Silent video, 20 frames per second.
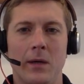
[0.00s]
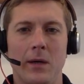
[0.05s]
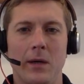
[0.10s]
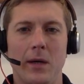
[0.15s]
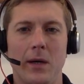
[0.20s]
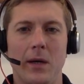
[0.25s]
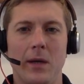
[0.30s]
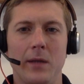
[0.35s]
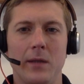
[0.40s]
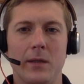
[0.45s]

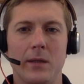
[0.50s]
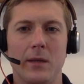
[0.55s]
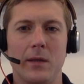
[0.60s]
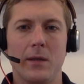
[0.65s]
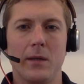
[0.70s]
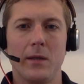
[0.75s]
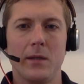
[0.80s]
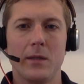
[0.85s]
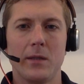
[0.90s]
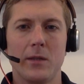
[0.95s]
And
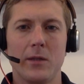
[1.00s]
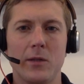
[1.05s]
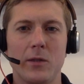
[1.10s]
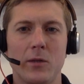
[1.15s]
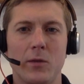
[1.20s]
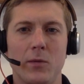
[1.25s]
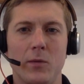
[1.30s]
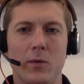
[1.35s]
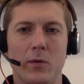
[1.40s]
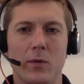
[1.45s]
this
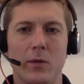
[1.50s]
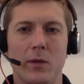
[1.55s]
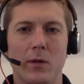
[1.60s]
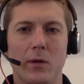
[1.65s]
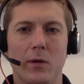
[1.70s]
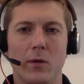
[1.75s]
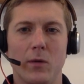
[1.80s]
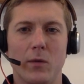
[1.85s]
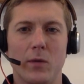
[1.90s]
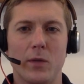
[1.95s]
distributed
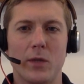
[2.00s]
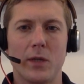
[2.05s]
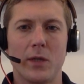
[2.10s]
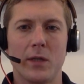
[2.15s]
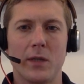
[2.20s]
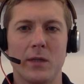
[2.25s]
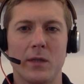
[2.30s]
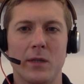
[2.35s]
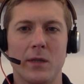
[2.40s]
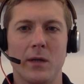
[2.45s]
load, which
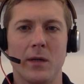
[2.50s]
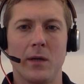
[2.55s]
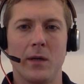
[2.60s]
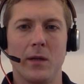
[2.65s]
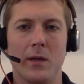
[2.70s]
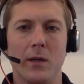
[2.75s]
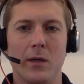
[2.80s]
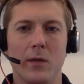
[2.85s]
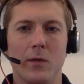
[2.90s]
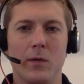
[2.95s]
has
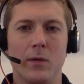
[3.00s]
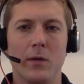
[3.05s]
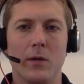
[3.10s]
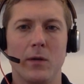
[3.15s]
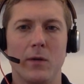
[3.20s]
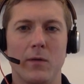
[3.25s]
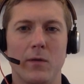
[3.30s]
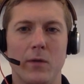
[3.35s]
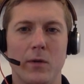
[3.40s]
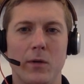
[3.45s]
the unit
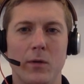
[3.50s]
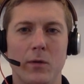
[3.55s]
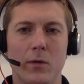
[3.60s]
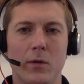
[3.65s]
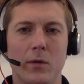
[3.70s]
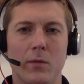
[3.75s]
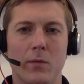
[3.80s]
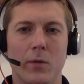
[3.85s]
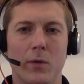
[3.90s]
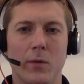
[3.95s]
of
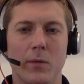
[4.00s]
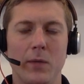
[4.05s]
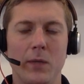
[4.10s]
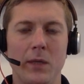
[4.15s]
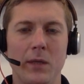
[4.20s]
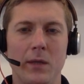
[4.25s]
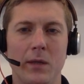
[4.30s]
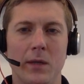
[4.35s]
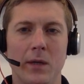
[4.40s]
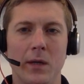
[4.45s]
Newton per
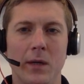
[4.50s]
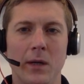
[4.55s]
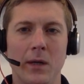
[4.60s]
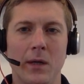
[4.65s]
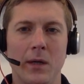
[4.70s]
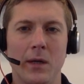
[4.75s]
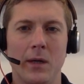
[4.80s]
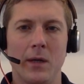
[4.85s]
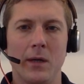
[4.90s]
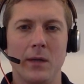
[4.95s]
meter,
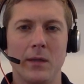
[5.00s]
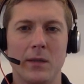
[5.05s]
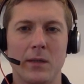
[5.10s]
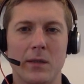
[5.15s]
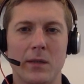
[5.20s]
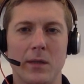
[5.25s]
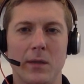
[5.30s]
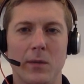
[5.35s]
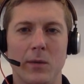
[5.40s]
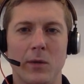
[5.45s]
is
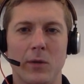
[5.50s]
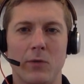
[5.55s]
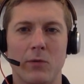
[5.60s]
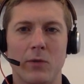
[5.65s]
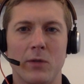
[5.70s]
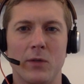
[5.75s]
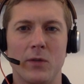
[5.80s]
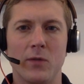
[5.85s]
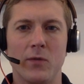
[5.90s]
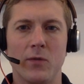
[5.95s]
somehow
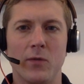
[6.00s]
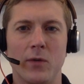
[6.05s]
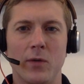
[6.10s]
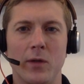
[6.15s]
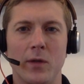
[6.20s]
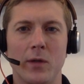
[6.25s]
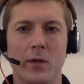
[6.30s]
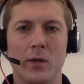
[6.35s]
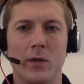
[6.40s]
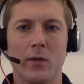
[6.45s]

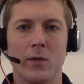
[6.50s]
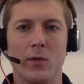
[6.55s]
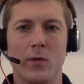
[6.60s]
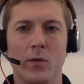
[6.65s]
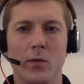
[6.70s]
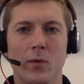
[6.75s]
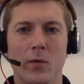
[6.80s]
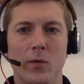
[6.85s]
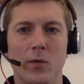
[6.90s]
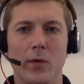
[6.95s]
transferred
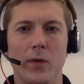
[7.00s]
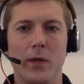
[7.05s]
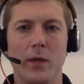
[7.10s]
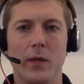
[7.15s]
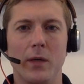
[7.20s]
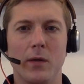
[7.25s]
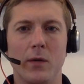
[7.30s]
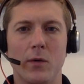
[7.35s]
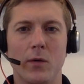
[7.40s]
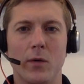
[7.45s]
to the
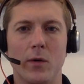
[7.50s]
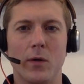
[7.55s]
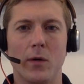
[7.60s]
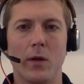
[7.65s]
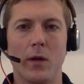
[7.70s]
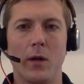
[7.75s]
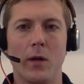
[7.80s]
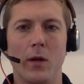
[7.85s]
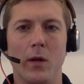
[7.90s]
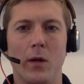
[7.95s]

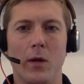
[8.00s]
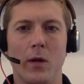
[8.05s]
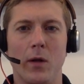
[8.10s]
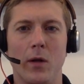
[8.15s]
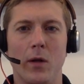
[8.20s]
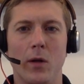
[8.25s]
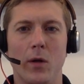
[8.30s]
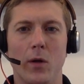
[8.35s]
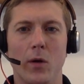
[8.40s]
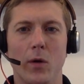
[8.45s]
internal
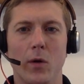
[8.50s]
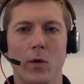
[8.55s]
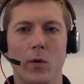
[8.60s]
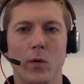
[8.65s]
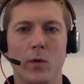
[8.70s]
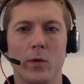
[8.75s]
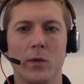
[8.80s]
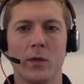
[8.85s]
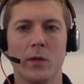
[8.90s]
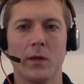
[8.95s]

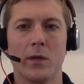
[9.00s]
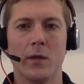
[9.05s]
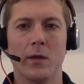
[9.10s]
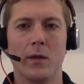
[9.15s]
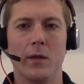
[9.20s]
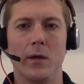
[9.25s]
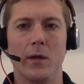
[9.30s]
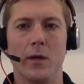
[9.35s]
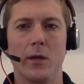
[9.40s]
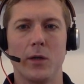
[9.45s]
load,
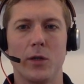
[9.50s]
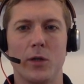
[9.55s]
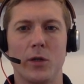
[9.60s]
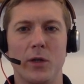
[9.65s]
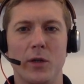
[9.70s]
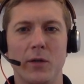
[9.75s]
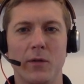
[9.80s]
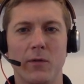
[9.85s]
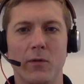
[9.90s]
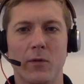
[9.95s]
the
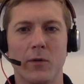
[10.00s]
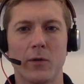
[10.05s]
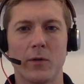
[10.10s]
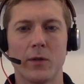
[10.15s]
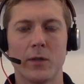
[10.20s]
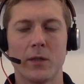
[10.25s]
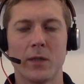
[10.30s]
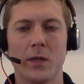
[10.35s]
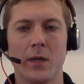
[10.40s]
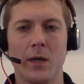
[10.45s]
shear
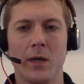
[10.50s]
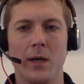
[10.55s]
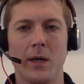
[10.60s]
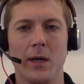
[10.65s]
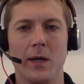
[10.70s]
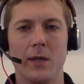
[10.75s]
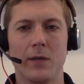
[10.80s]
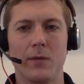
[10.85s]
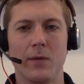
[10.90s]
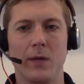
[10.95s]
force,
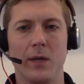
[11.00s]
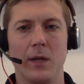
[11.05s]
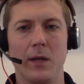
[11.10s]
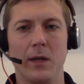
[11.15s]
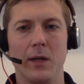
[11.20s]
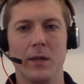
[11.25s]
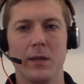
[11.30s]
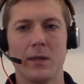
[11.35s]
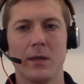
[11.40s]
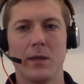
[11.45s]
as well
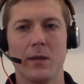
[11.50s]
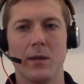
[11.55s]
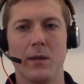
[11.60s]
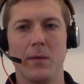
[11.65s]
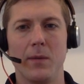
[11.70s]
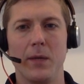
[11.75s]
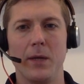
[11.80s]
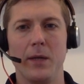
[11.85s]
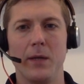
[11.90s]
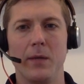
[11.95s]
as the
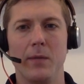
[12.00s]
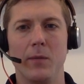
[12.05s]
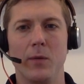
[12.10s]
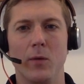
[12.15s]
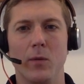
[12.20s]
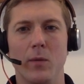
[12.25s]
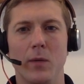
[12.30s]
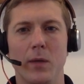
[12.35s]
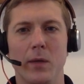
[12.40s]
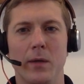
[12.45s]
bending
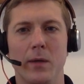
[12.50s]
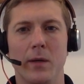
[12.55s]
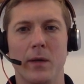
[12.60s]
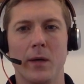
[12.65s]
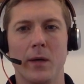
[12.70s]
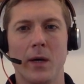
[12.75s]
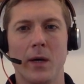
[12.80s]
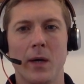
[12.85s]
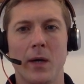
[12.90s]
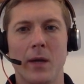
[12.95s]
moment.
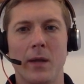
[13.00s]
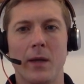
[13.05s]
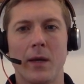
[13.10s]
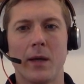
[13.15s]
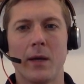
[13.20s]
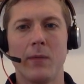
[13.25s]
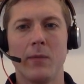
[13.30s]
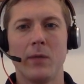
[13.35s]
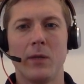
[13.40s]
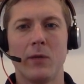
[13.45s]
There
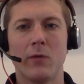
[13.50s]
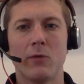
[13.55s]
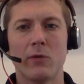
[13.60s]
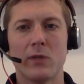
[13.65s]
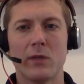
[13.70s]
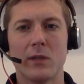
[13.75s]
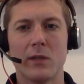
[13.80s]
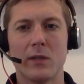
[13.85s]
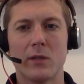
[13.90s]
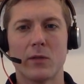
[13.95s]
can be
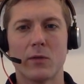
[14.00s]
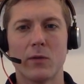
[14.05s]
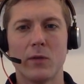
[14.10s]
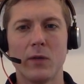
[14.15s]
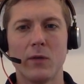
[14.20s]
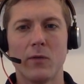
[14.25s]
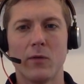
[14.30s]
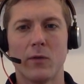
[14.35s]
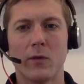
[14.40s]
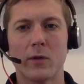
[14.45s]

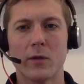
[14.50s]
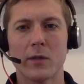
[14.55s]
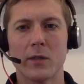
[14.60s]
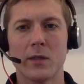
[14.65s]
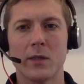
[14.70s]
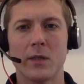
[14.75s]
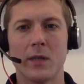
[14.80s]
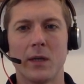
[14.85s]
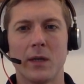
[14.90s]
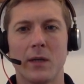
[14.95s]
discrete
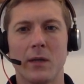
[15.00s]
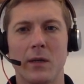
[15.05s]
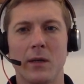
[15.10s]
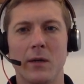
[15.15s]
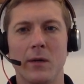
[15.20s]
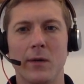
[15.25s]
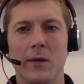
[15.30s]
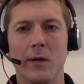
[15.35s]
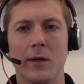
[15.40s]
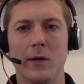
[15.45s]
forces
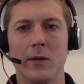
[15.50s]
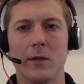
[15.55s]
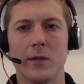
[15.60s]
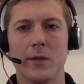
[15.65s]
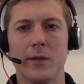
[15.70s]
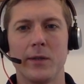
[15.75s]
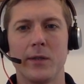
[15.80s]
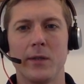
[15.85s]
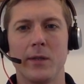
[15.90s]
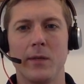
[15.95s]
acting on our
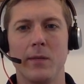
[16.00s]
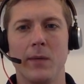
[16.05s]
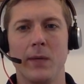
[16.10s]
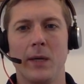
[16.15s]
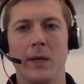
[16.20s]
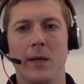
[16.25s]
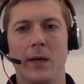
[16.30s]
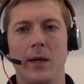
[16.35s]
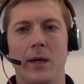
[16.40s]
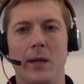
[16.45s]
system,
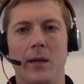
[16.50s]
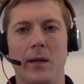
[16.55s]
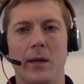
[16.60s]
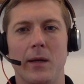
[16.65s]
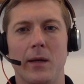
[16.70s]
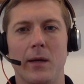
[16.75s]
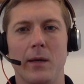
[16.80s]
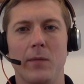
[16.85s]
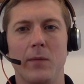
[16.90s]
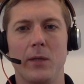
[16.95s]
and there
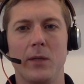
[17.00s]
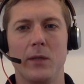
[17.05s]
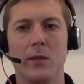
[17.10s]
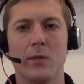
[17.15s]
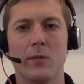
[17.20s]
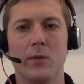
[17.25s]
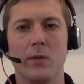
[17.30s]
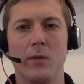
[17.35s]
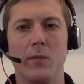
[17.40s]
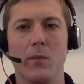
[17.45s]
can be
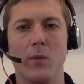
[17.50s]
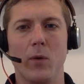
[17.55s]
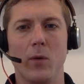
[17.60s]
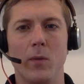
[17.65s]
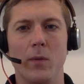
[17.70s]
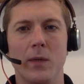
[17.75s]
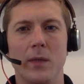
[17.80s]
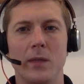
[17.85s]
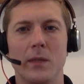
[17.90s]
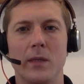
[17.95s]
discrete
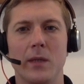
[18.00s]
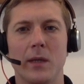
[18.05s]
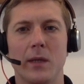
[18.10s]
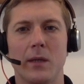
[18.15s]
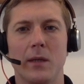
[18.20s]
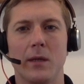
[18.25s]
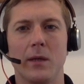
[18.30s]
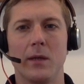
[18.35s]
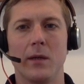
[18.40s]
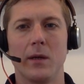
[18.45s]
moments
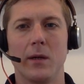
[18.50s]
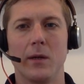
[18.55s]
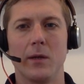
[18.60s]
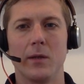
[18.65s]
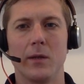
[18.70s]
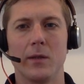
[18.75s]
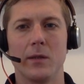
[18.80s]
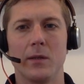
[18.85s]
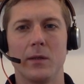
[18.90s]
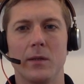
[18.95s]
acting in
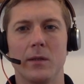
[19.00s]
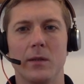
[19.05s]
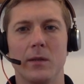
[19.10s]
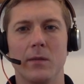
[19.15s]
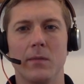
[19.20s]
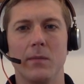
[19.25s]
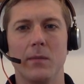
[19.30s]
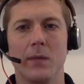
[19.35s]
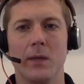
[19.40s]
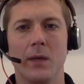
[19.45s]
our
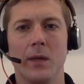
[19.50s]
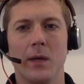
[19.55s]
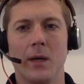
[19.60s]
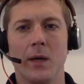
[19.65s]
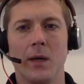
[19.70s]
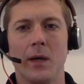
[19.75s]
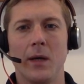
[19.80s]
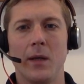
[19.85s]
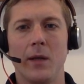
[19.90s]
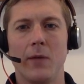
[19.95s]
system.
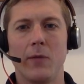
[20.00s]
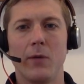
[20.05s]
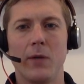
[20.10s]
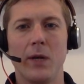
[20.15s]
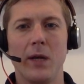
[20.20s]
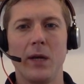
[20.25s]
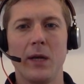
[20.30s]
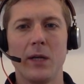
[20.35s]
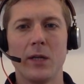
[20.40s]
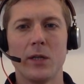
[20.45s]
And the
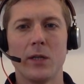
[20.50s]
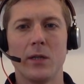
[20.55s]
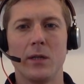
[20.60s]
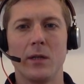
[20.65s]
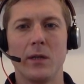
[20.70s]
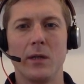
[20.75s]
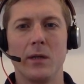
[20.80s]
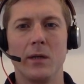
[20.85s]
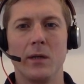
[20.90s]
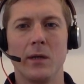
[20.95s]
relation
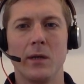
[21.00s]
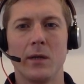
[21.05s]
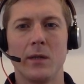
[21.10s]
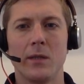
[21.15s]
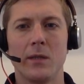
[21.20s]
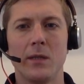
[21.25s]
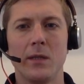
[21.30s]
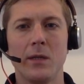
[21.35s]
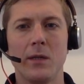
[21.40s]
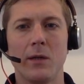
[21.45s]
in
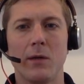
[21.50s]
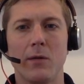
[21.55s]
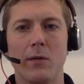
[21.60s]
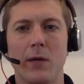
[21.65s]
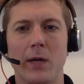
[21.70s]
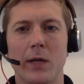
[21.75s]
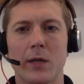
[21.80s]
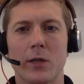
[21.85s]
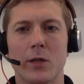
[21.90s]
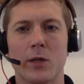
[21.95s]
c
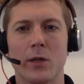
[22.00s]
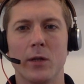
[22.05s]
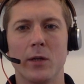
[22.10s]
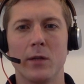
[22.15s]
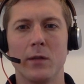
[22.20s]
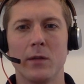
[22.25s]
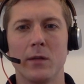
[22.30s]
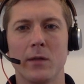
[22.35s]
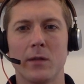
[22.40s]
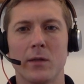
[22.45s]

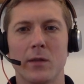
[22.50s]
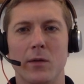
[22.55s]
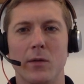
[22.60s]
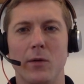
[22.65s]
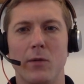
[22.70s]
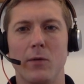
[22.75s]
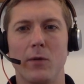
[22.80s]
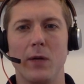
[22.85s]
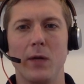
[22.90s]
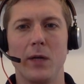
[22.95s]
direction, so
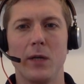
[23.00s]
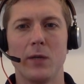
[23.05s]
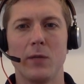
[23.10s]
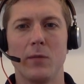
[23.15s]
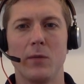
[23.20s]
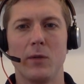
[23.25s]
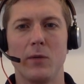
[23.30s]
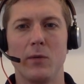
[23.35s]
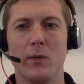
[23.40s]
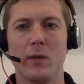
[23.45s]
the
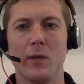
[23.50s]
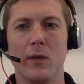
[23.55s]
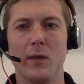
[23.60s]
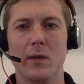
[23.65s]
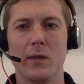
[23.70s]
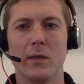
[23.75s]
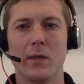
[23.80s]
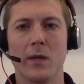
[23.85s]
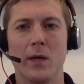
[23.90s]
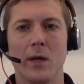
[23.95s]
relation between
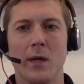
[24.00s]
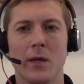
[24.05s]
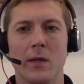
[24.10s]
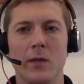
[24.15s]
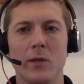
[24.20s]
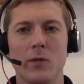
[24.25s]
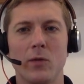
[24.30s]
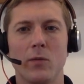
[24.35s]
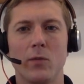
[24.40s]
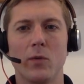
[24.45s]
this
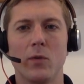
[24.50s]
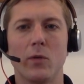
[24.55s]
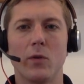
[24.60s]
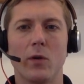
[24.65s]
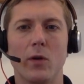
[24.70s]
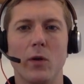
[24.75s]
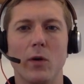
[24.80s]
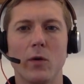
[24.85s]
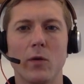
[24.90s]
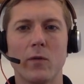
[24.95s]

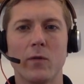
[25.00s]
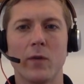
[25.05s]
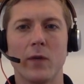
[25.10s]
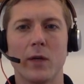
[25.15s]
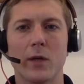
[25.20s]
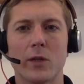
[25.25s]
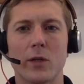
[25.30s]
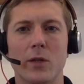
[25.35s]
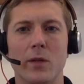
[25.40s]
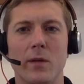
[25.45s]
distributed load
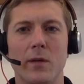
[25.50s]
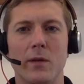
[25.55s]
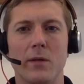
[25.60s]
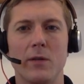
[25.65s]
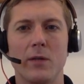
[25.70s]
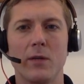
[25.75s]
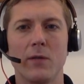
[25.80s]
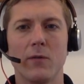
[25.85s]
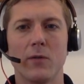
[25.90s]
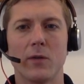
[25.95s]
function, the
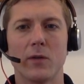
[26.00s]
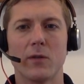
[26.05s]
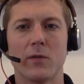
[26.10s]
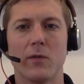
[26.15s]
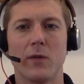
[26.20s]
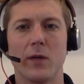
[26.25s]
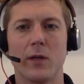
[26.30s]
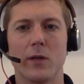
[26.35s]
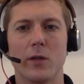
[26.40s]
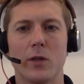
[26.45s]
shear force
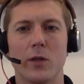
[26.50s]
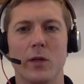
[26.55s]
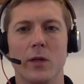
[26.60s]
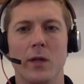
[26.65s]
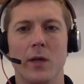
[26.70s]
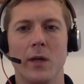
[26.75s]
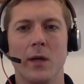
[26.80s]
function,